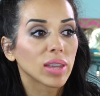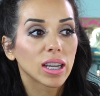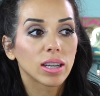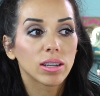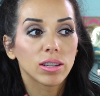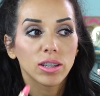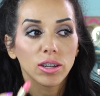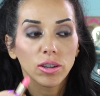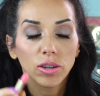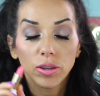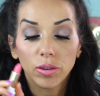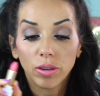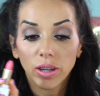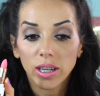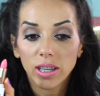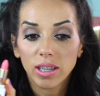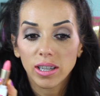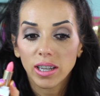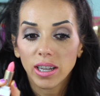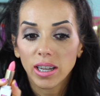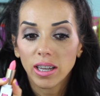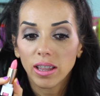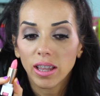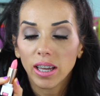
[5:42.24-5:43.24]
So you can
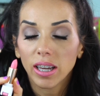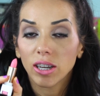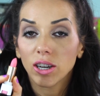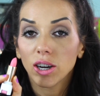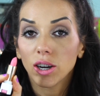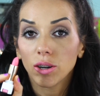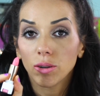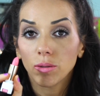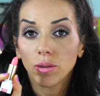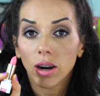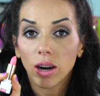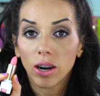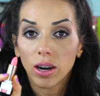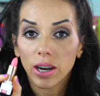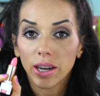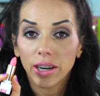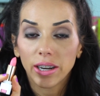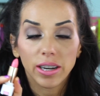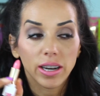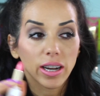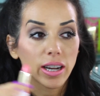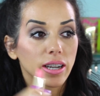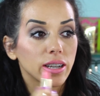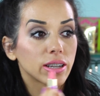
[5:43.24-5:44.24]
see they go
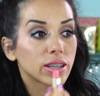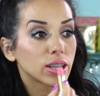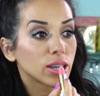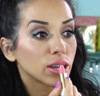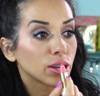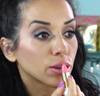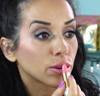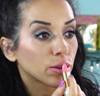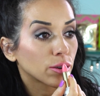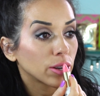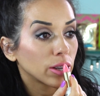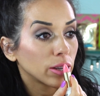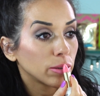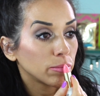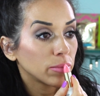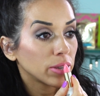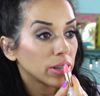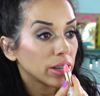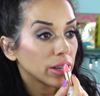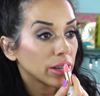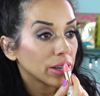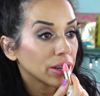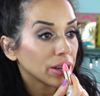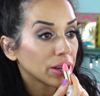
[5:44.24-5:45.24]
on nice and
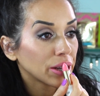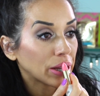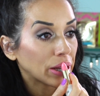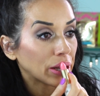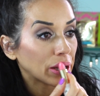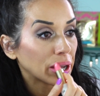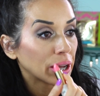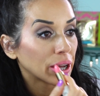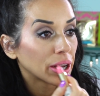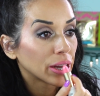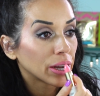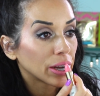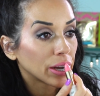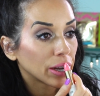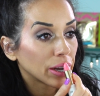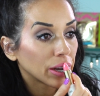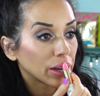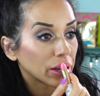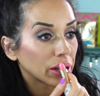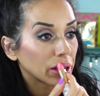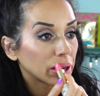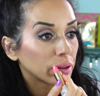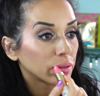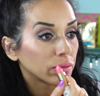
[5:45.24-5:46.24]
creamy.
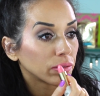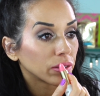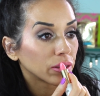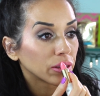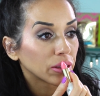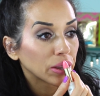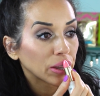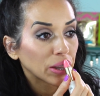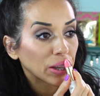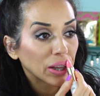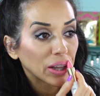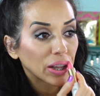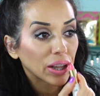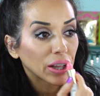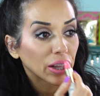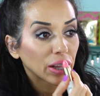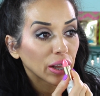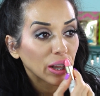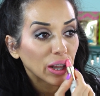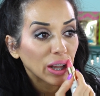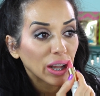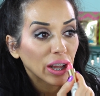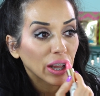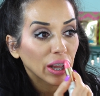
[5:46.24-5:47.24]
Um,
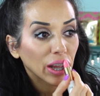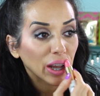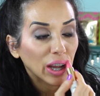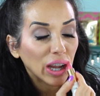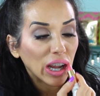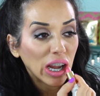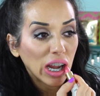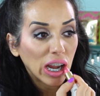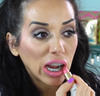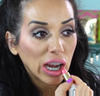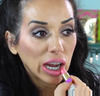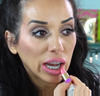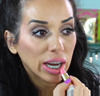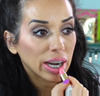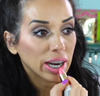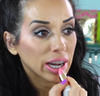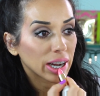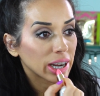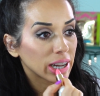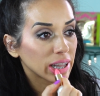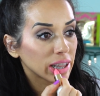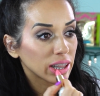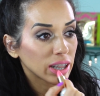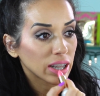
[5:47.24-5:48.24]
and
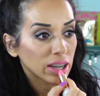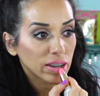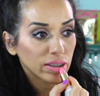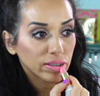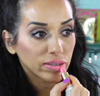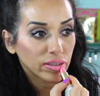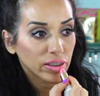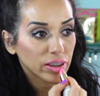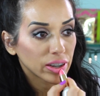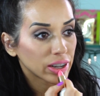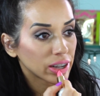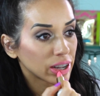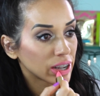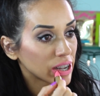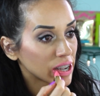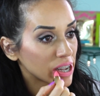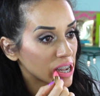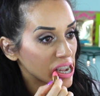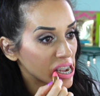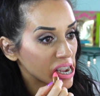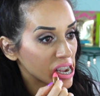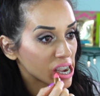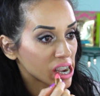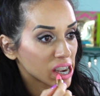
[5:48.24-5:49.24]
I love
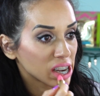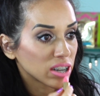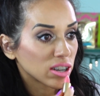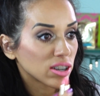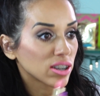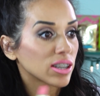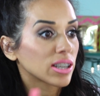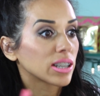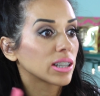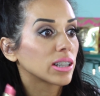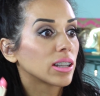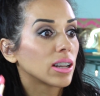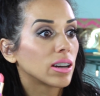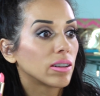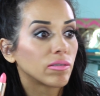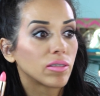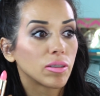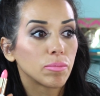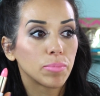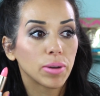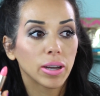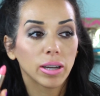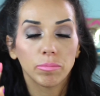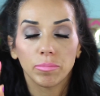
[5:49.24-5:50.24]
I just love
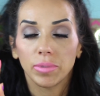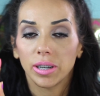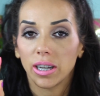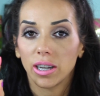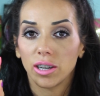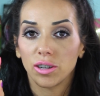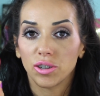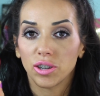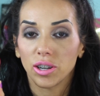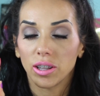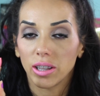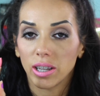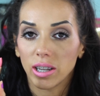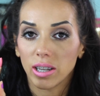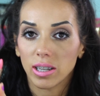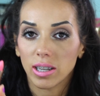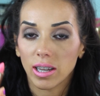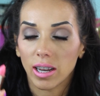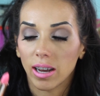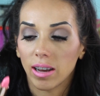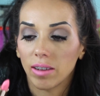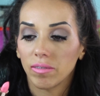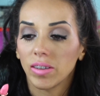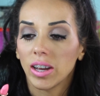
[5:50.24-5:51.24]
the pigmentation these
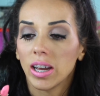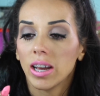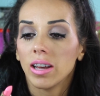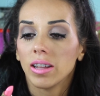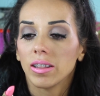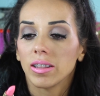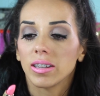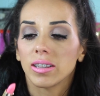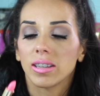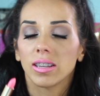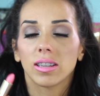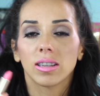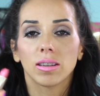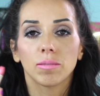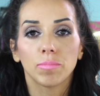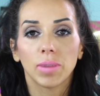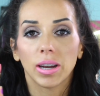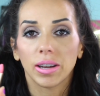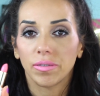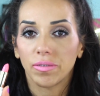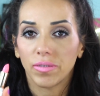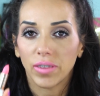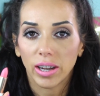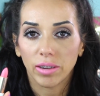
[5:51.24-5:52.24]
have. This isn't
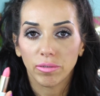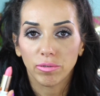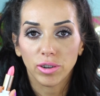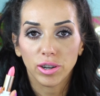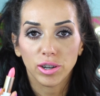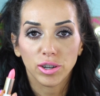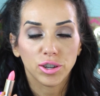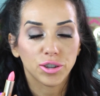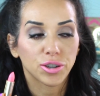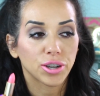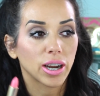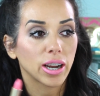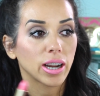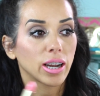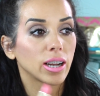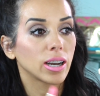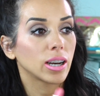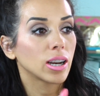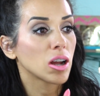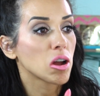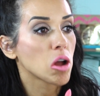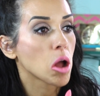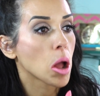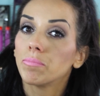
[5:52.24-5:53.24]
my favorite
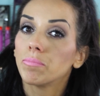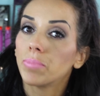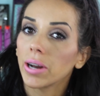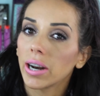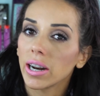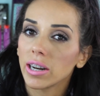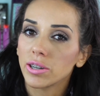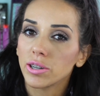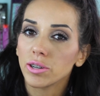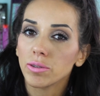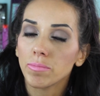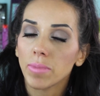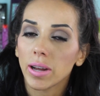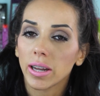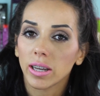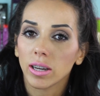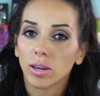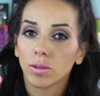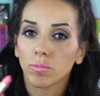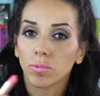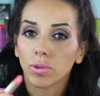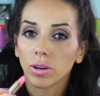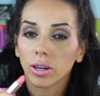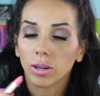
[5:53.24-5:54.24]
shade, but I do make
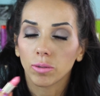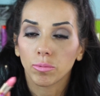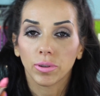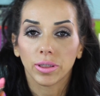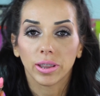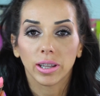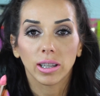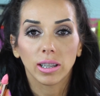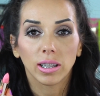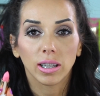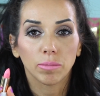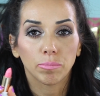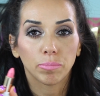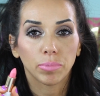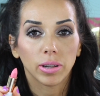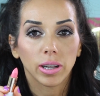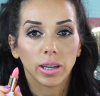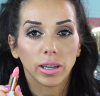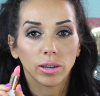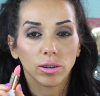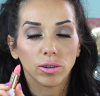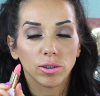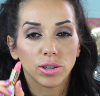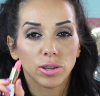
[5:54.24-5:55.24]
it work with the lip
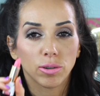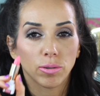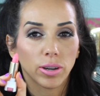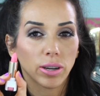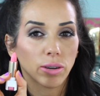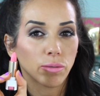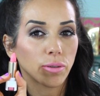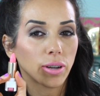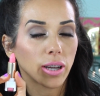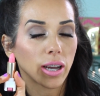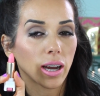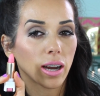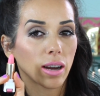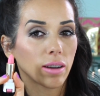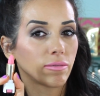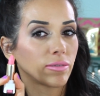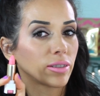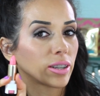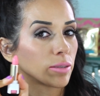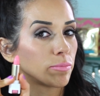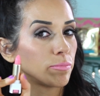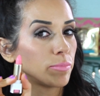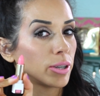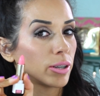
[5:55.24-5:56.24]
liner. So here we
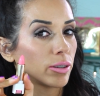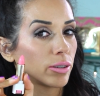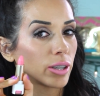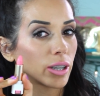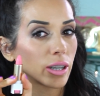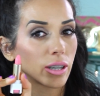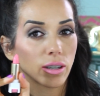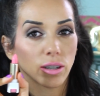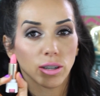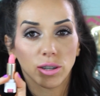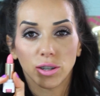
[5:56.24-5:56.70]
have Camellia